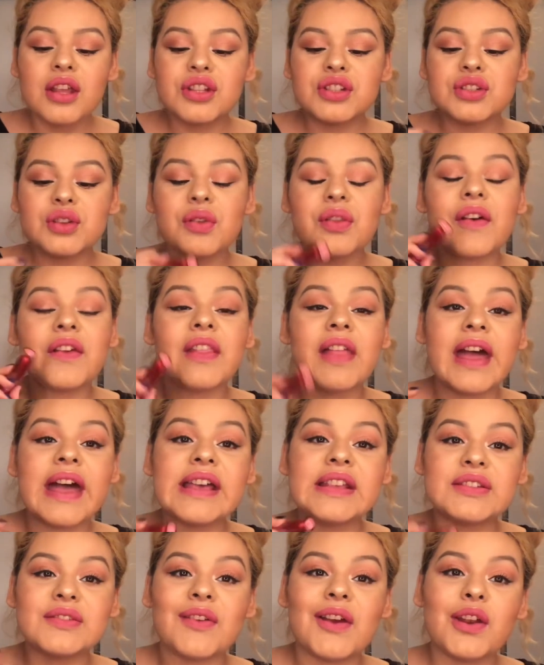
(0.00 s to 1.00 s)
So the
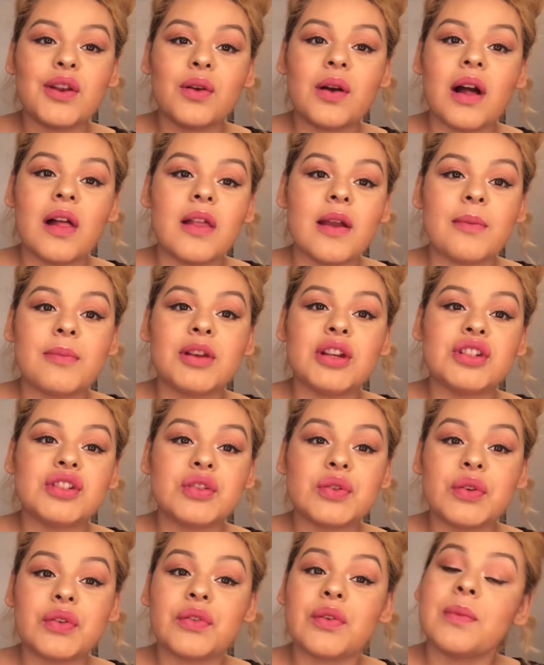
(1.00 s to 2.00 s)
last final color I'm going to
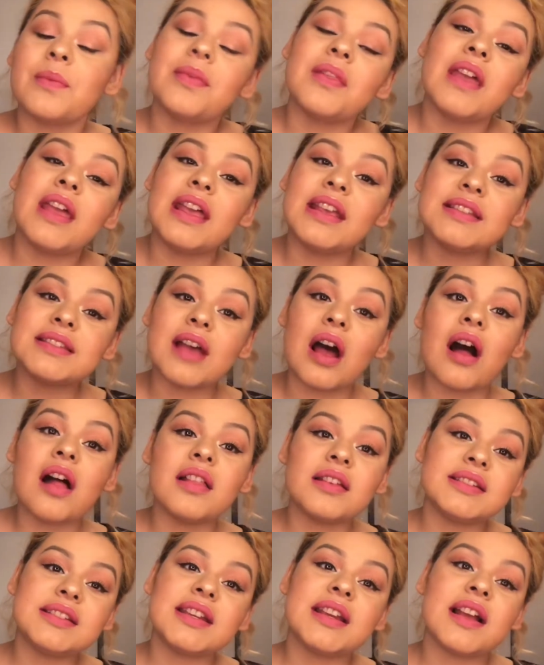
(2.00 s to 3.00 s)
do is from his
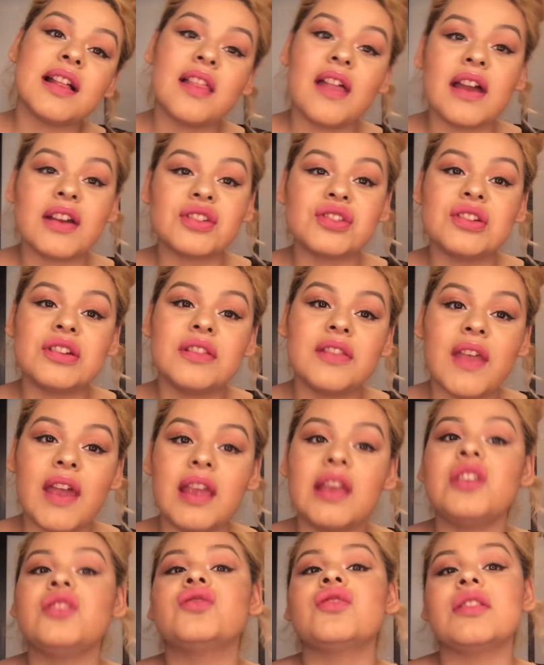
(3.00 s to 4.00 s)
holiday collection that
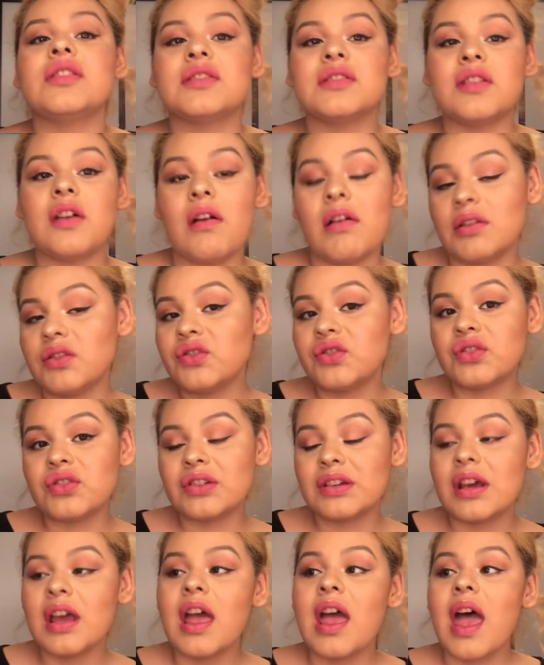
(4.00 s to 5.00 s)
he just
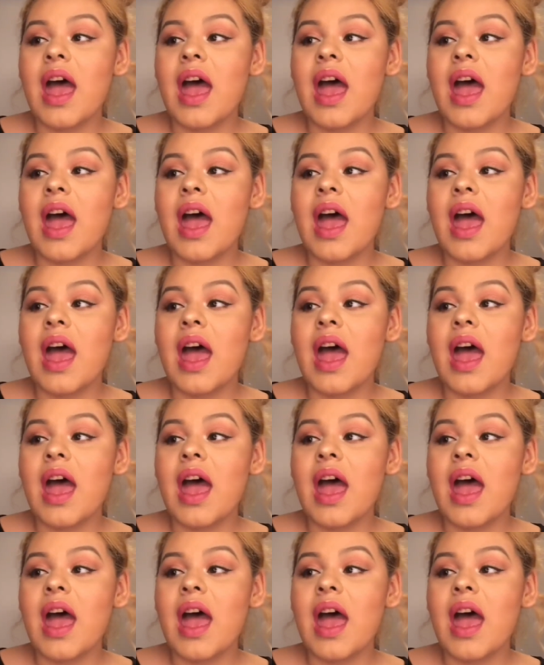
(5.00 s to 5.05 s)
launched.